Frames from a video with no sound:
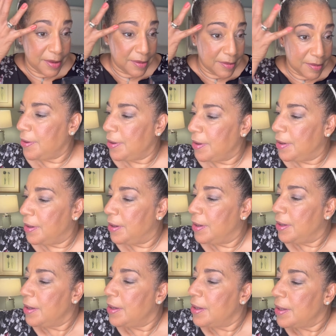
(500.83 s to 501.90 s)
I'm
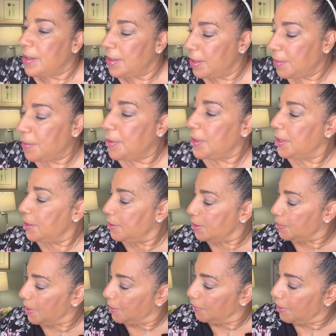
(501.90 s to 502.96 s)
going to use my
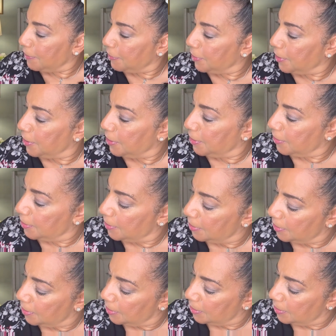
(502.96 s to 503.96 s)
Rephr